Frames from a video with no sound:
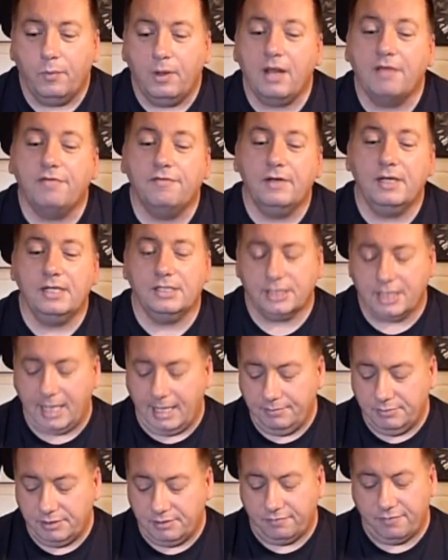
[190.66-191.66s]
I first
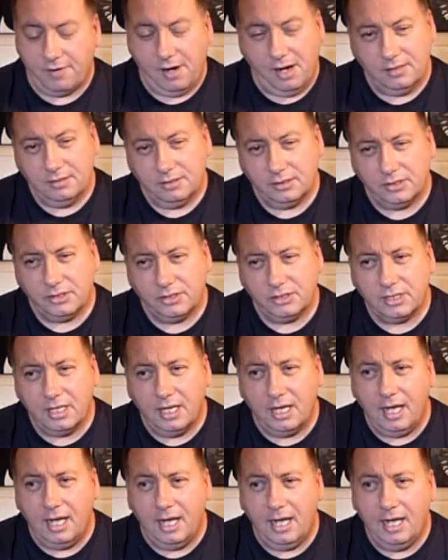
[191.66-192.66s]
came to France
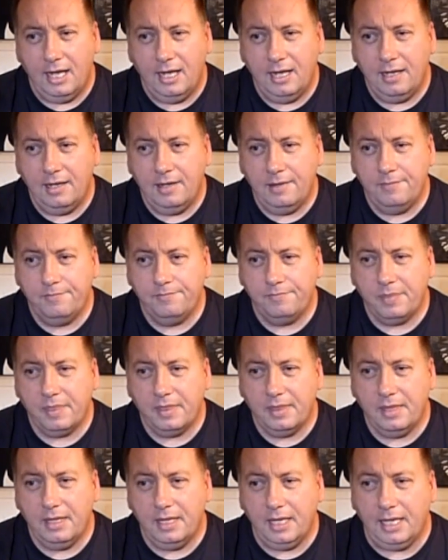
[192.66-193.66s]
when
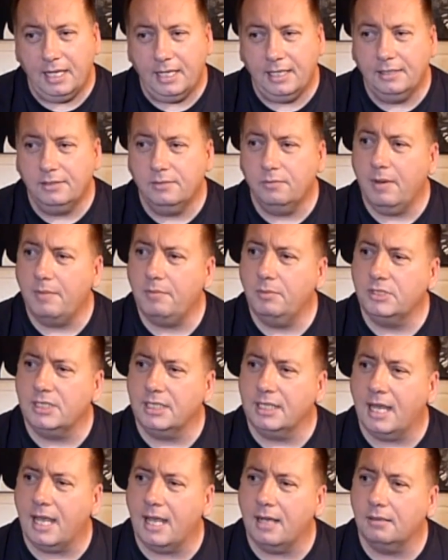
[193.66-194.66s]
was it
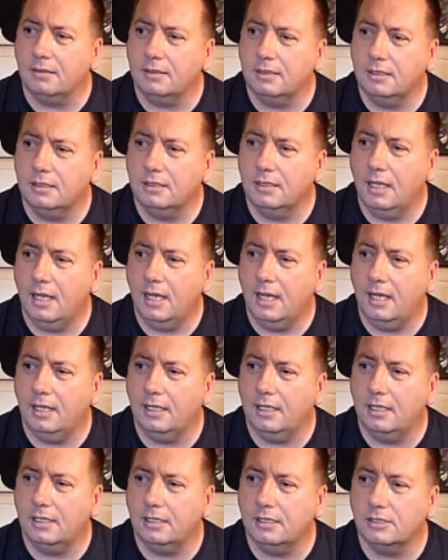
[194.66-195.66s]
now?
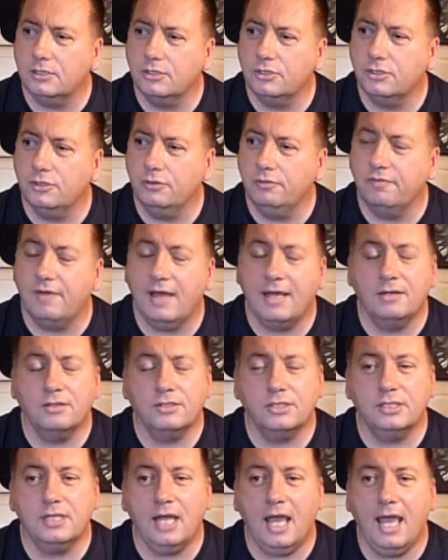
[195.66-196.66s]

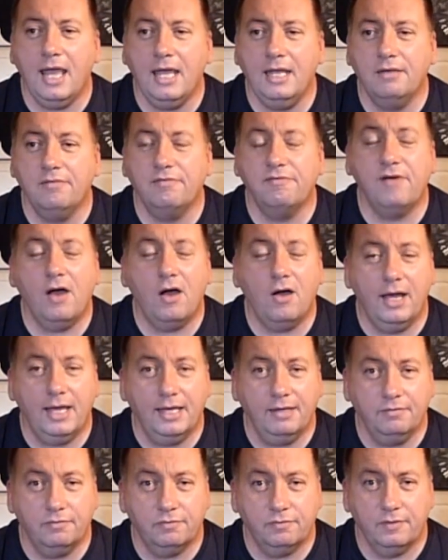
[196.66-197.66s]

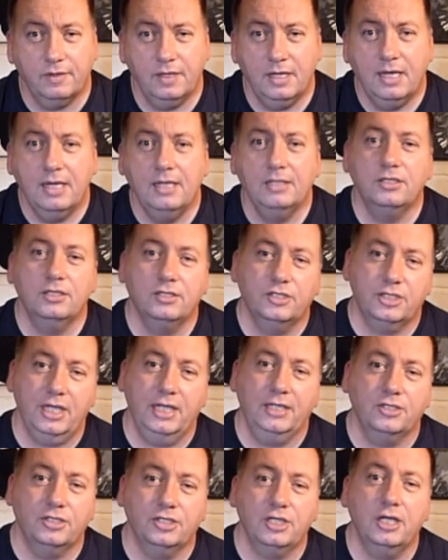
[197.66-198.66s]
2005, in
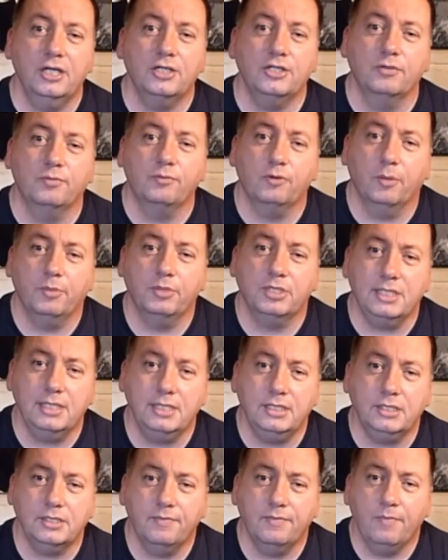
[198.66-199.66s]
search of
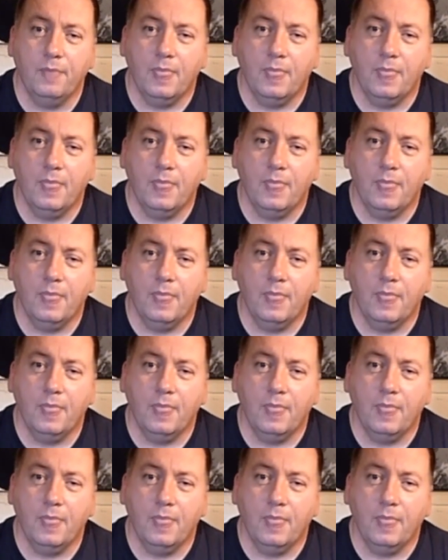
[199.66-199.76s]
properties.